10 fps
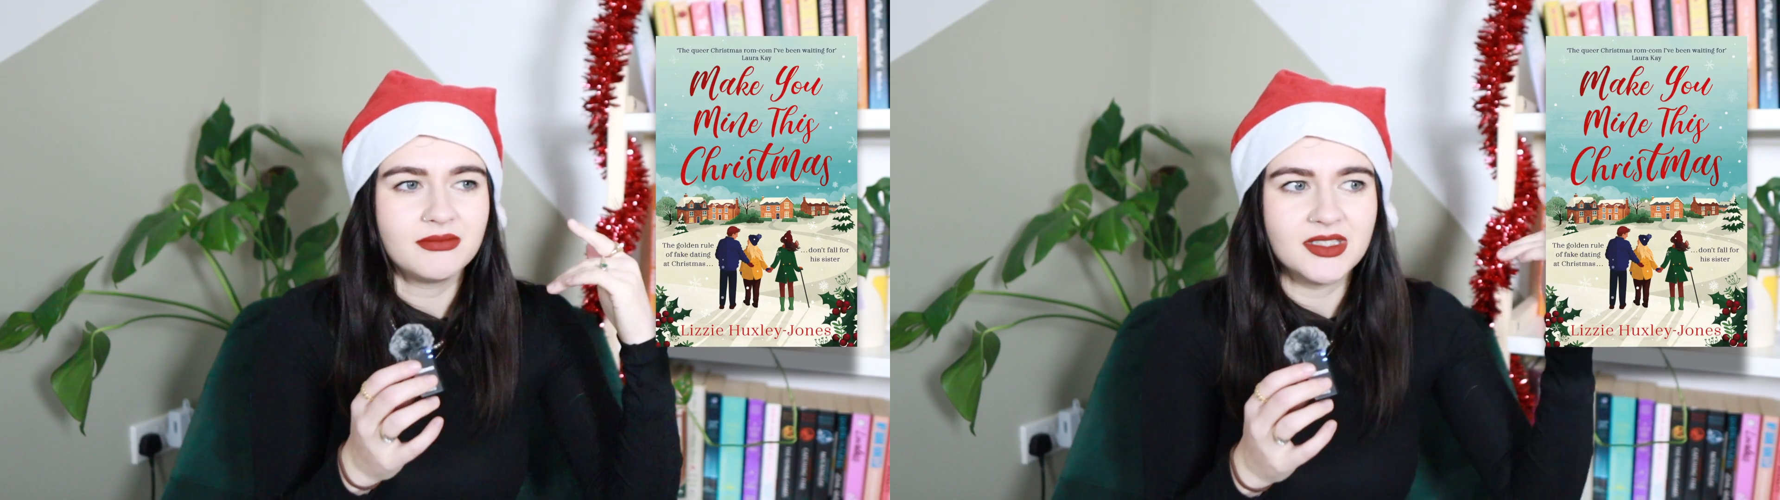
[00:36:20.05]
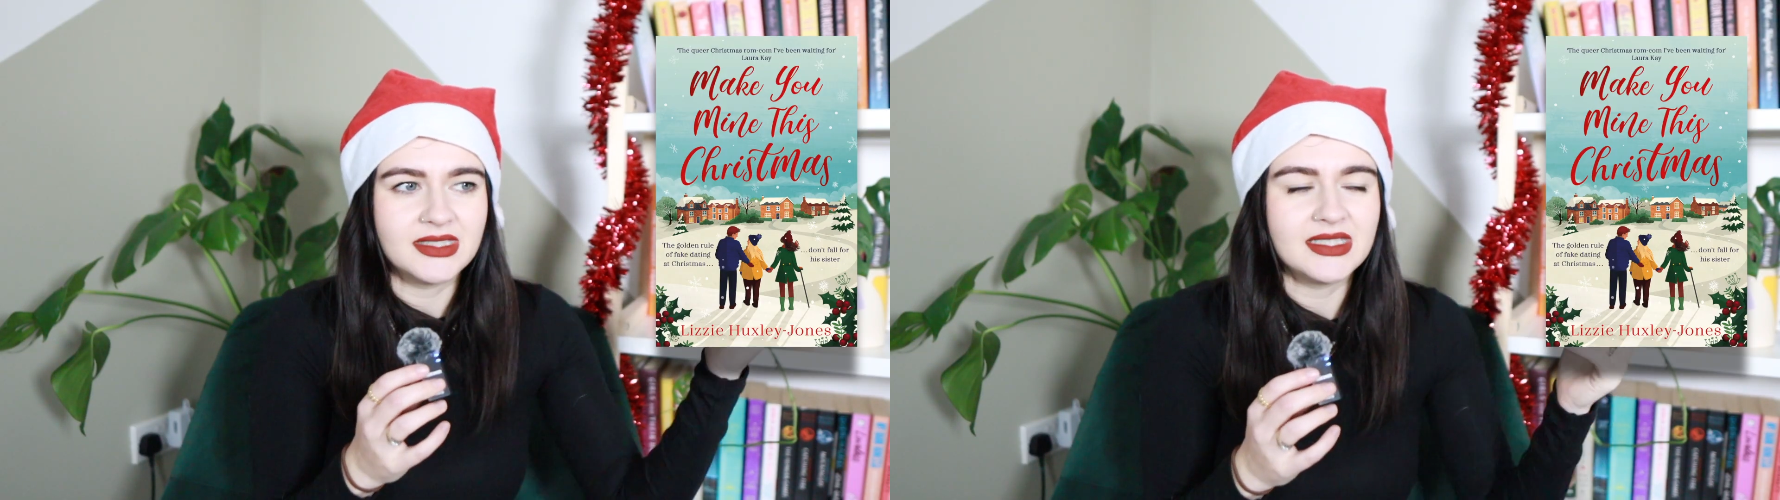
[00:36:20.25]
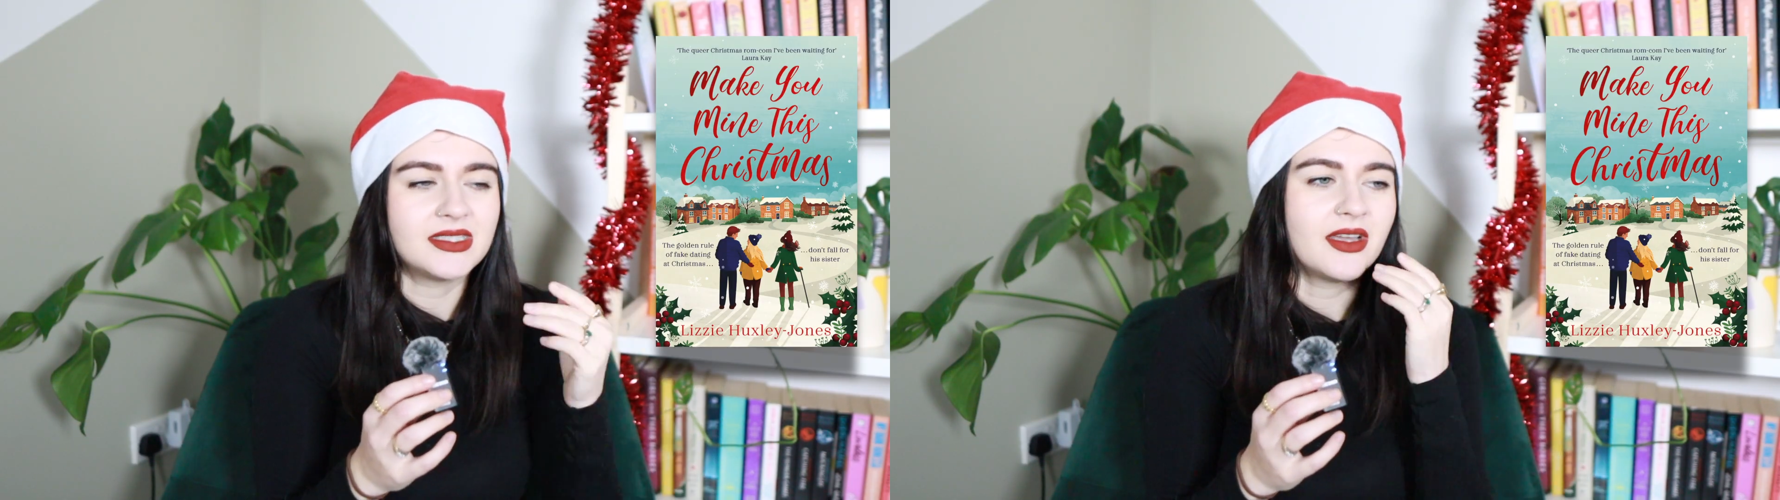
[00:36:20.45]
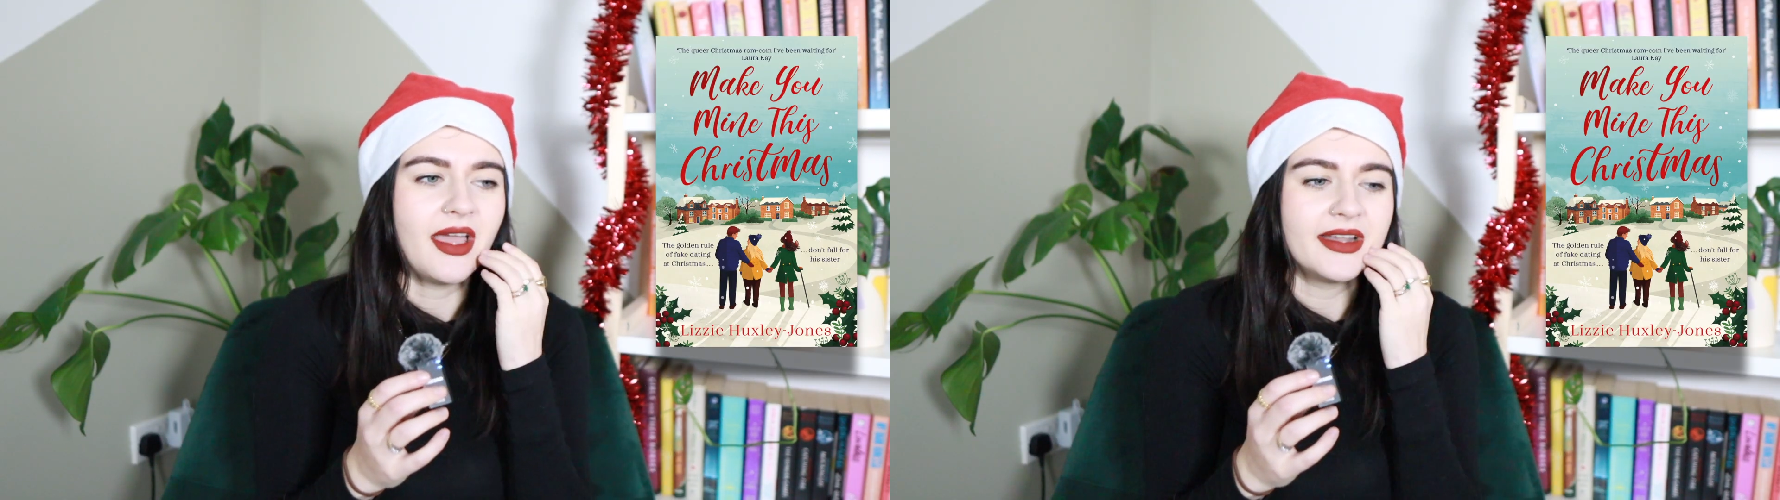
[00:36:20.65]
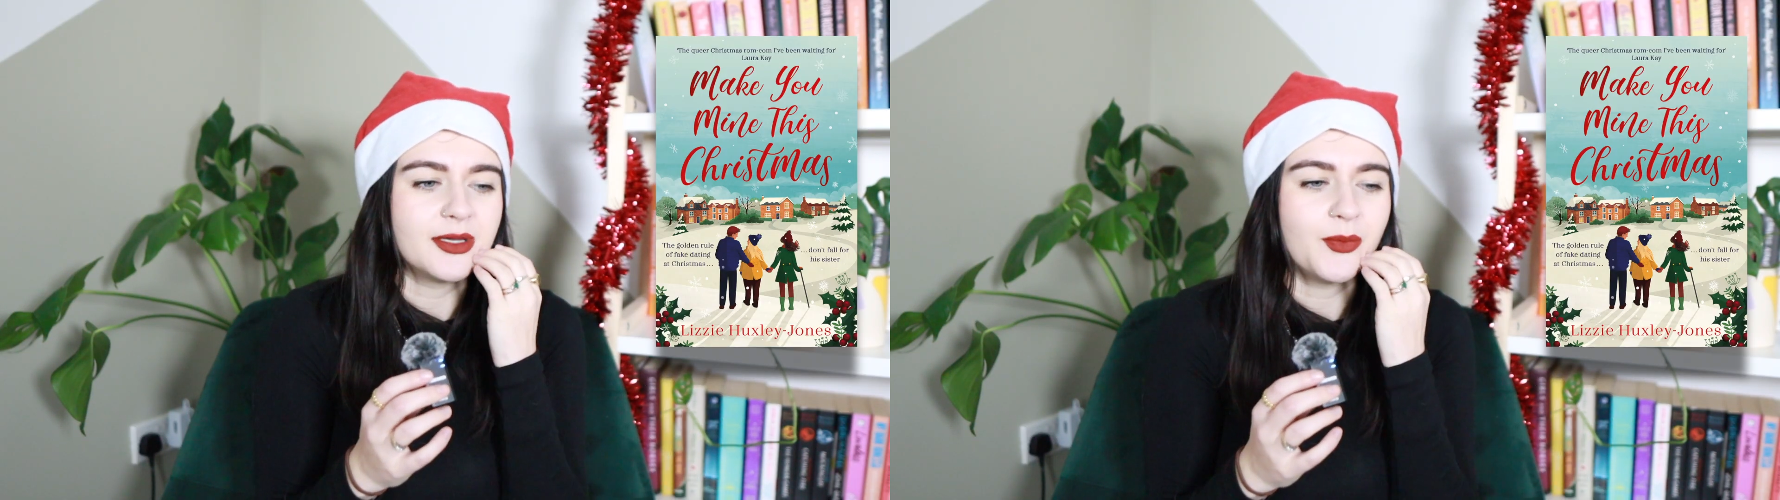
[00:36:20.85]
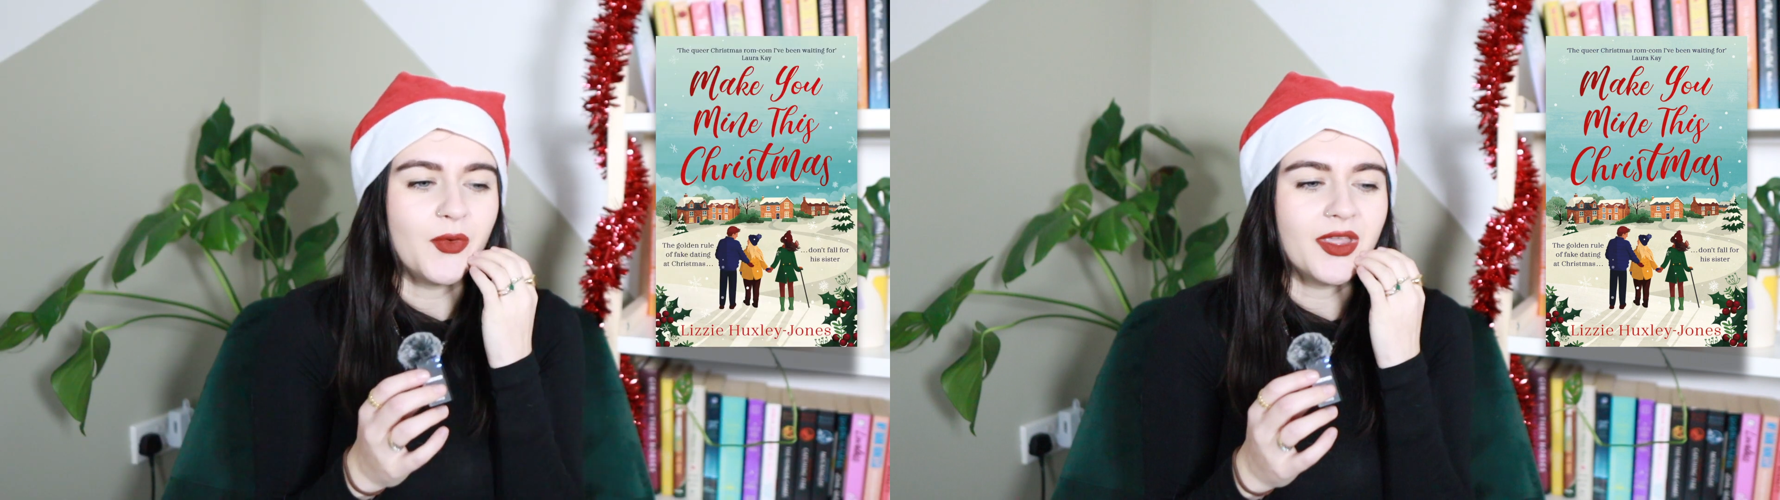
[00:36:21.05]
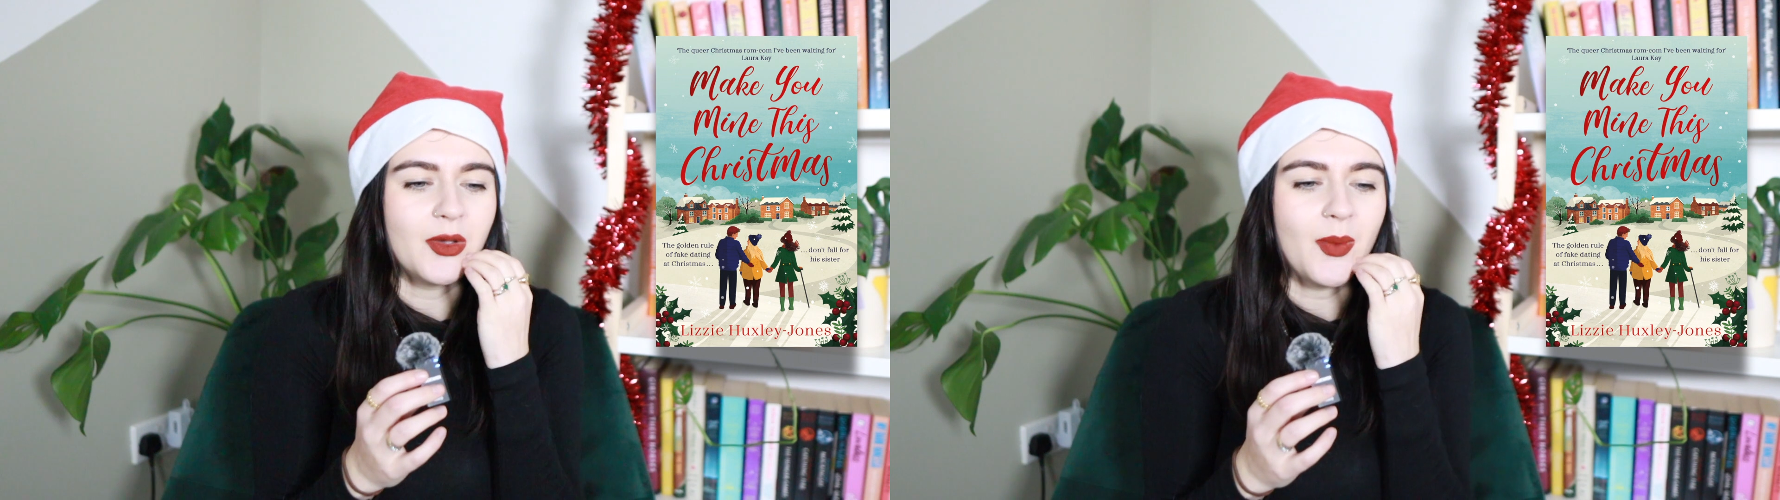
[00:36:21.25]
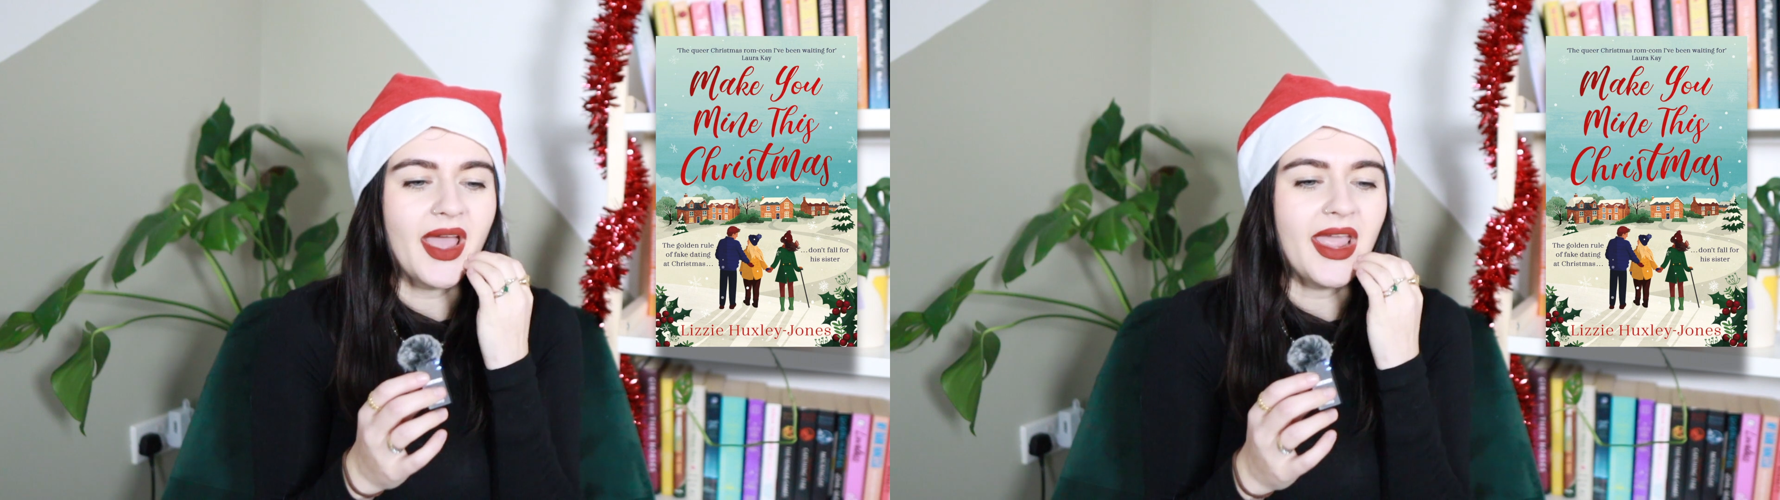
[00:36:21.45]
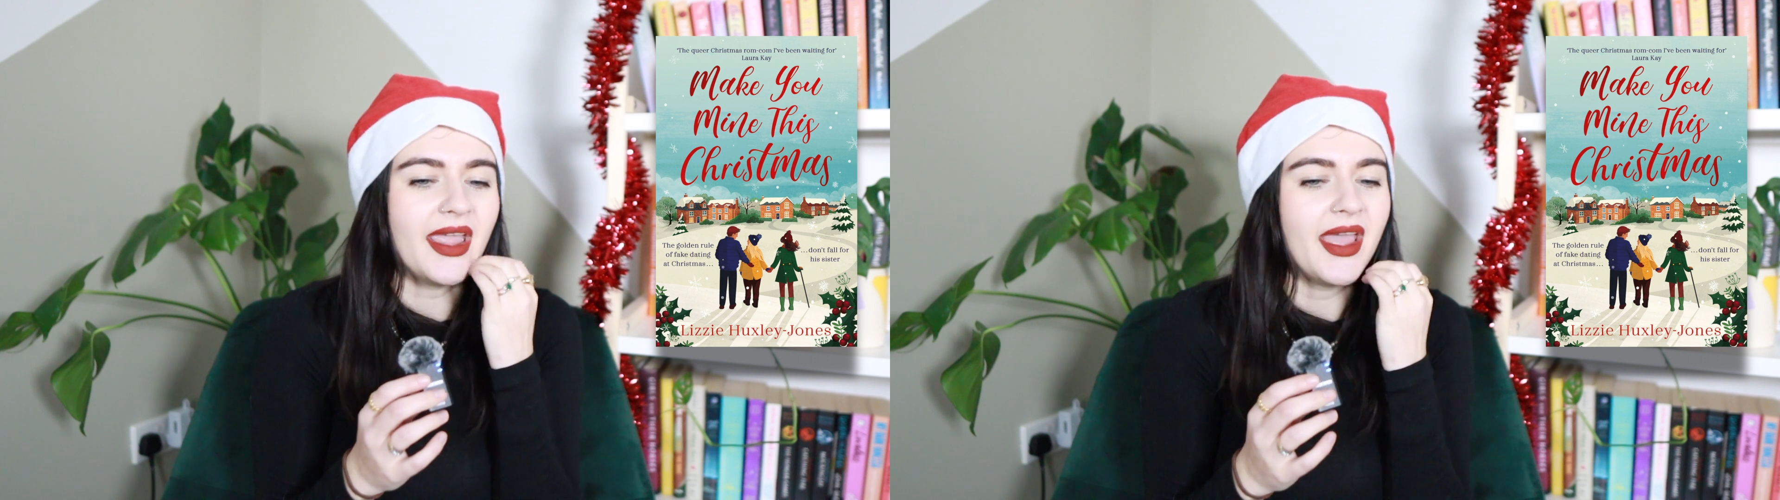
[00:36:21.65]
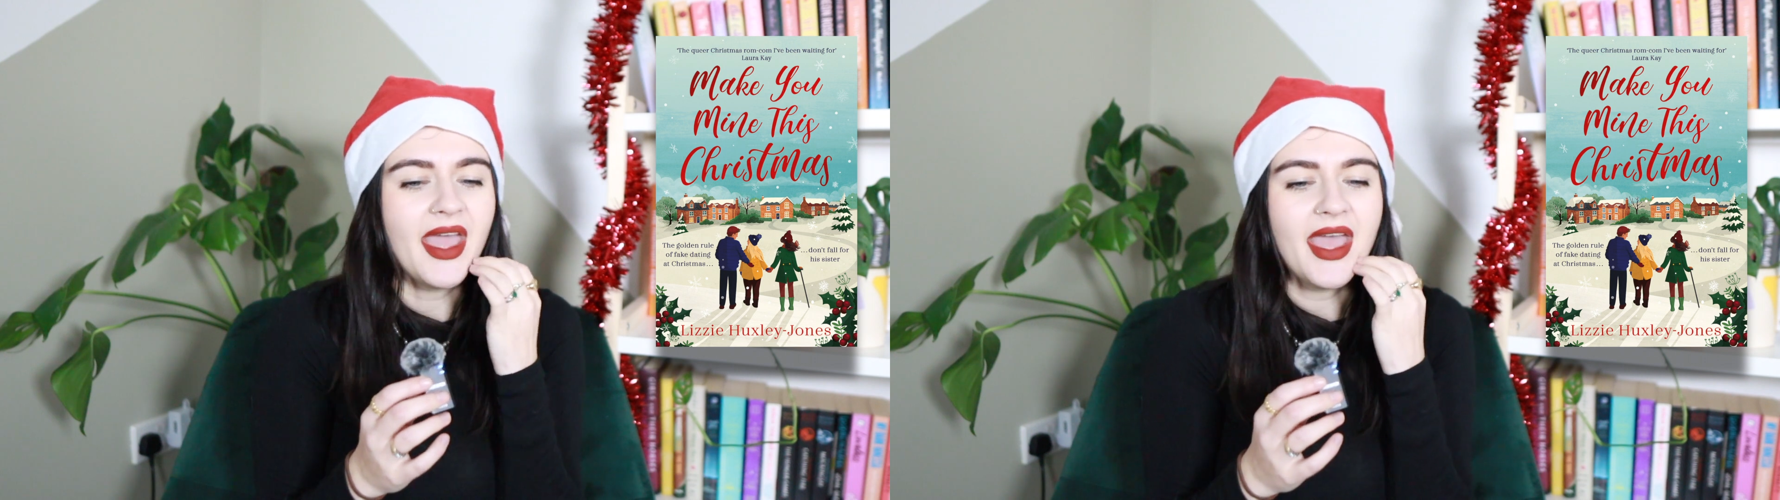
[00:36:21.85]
the sister, ends up walking away.